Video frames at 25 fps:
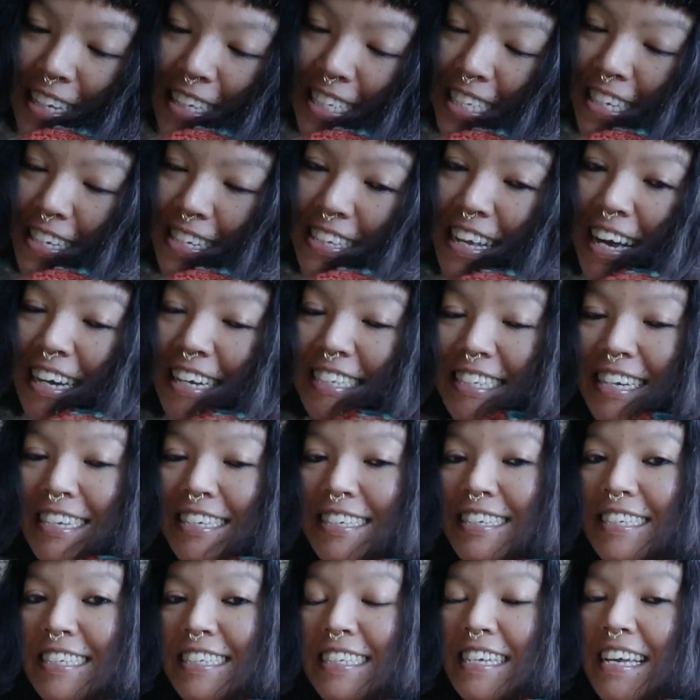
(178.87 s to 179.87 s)
So nice
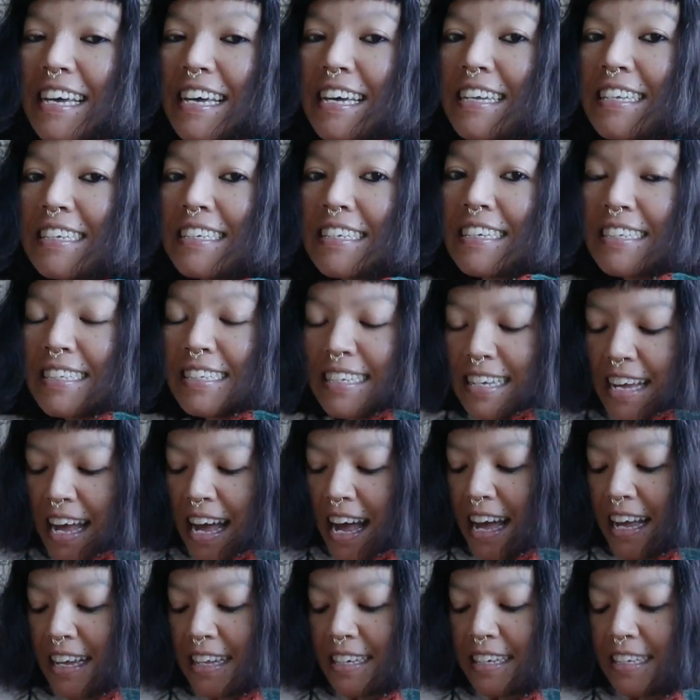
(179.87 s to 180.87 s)
on the skin. This
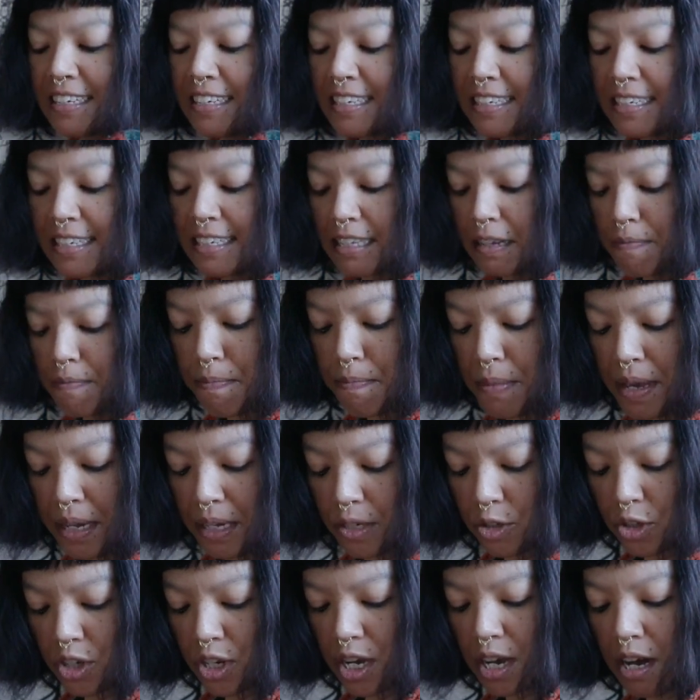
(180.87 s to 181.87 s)
yarn is
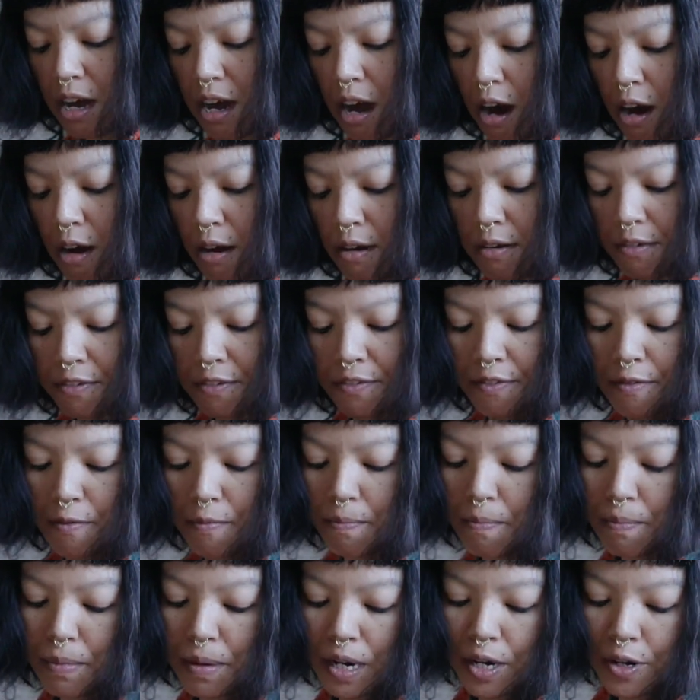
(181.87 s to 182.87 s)
mixture of
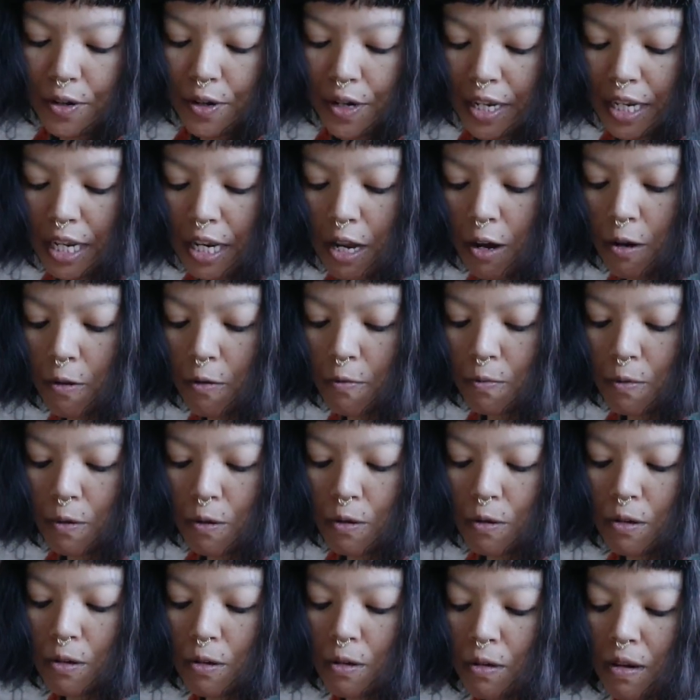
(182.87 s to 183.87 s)
merino
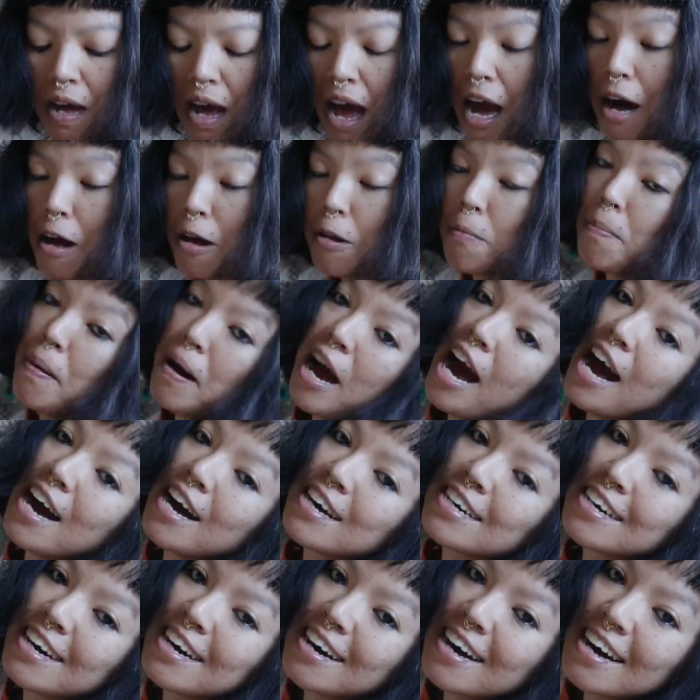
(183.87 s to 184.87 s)
wool,
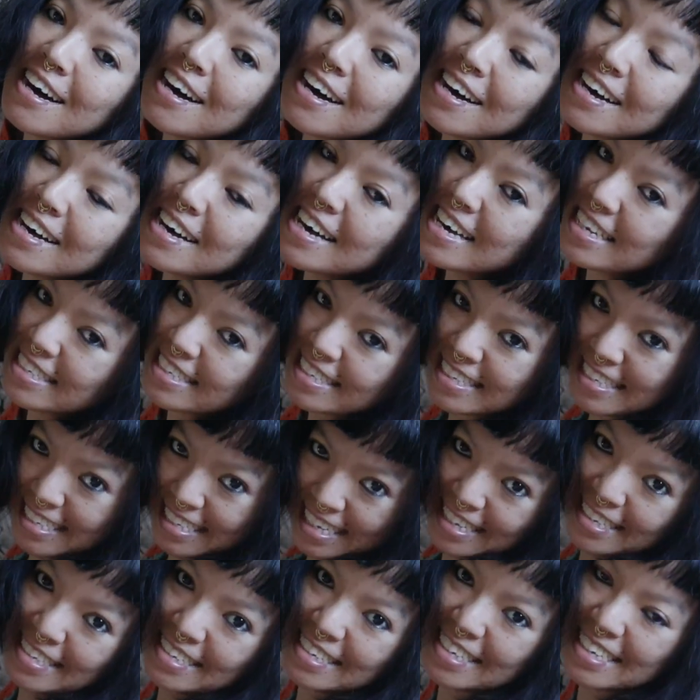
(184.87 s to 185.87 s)
alpaca and
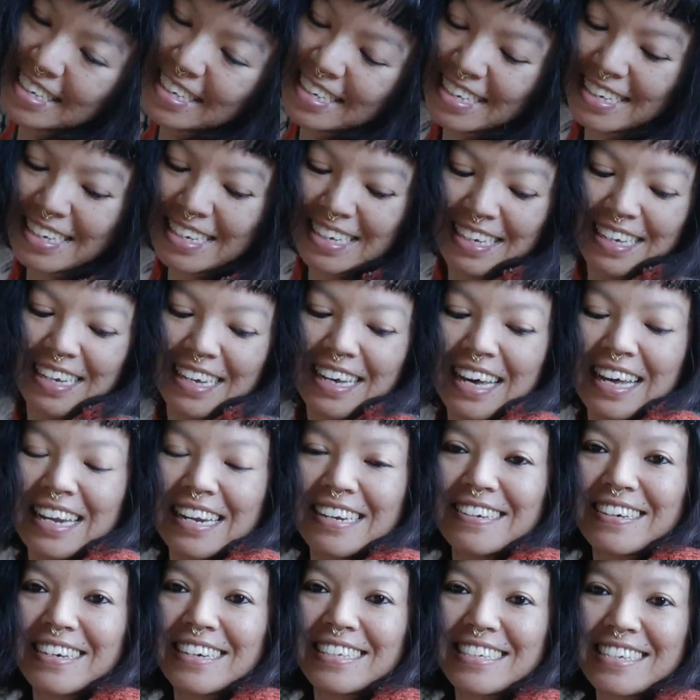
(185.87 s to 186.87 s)
silk.
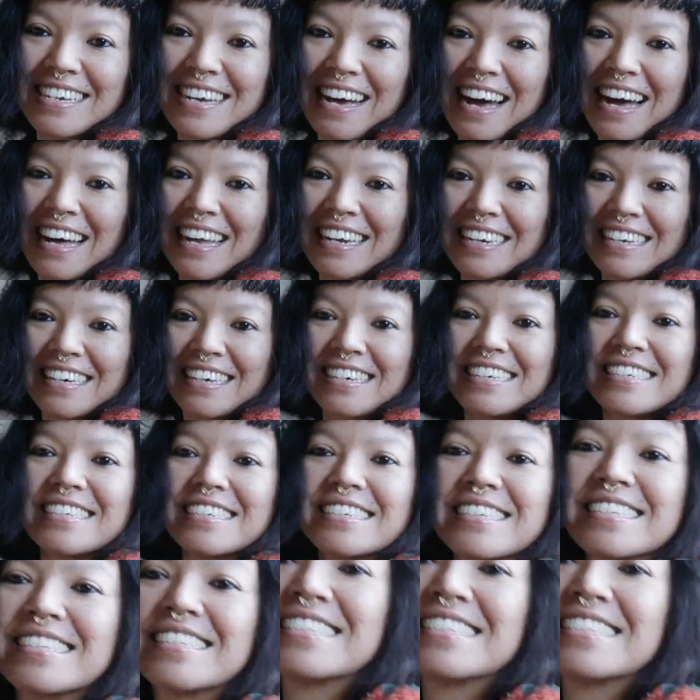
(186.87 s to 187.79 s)
And look at the color.